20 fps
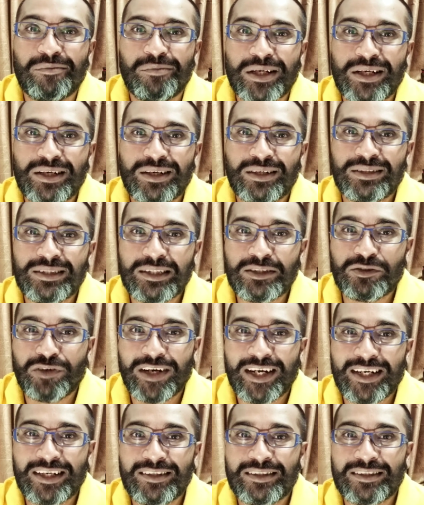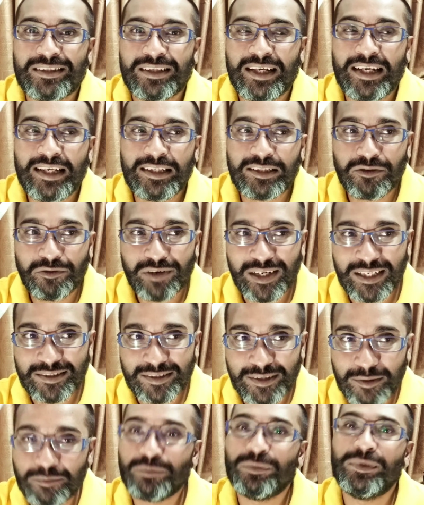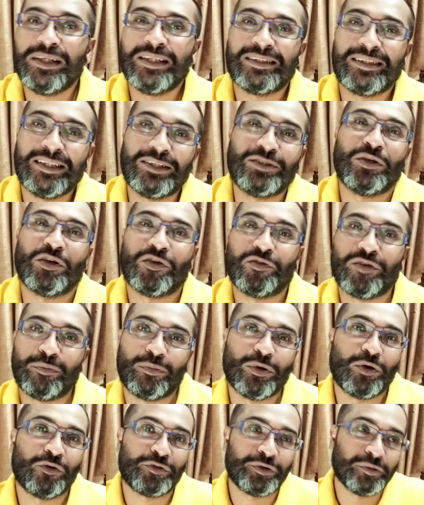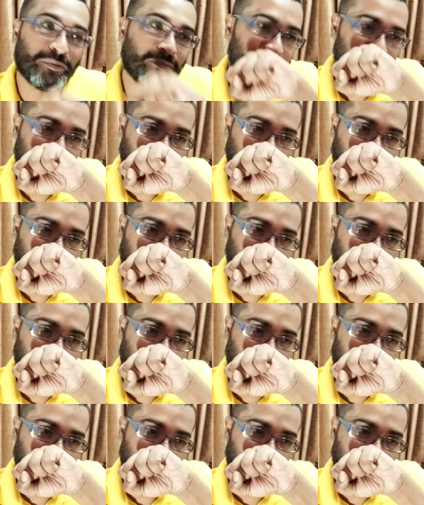because this fragrance it's very simplistic sort of a perfume